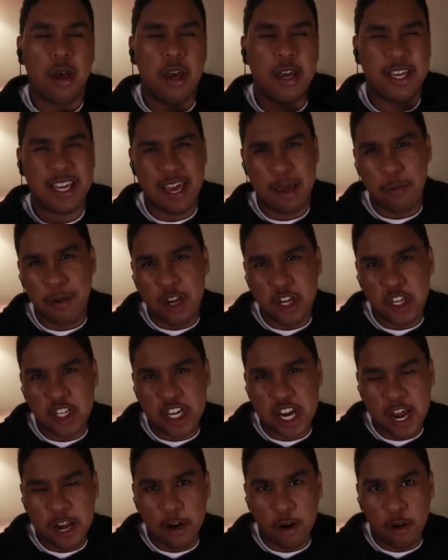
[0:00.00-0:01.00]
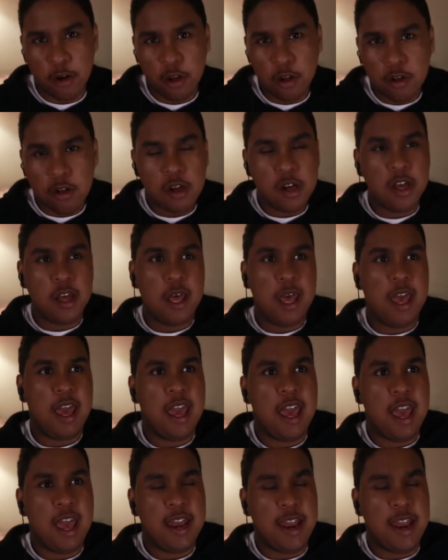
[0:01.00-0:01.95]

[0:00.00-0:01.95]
gaming channel, and